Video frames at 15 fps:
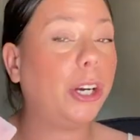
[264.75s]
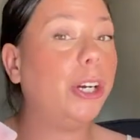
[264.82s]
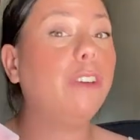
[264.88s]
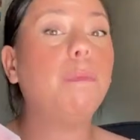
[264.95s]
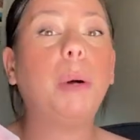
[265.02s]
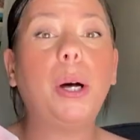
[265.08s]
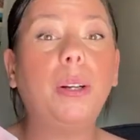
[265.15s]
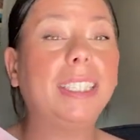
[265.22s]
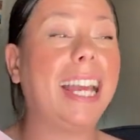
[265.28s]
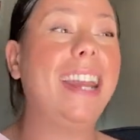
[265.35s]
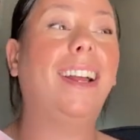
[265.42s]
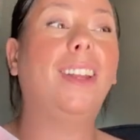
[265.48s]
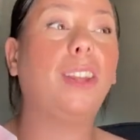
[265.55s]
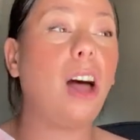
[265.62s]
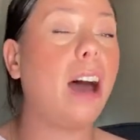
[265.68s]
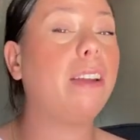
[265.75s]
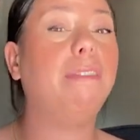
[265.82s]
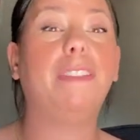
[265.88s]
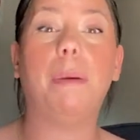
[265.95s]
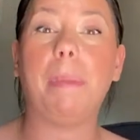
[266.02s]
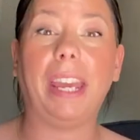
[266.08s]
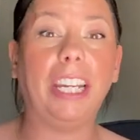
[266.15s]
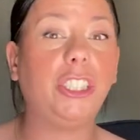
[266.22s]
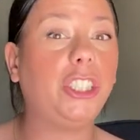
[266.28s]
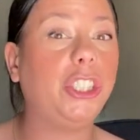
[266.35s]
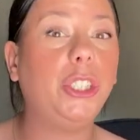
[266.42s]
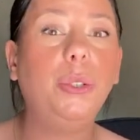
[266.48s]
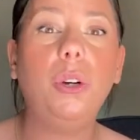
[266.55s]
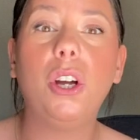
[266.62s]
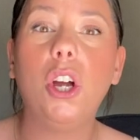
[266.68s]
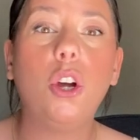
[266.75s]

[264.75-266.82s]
curveballs and a lot of them hit you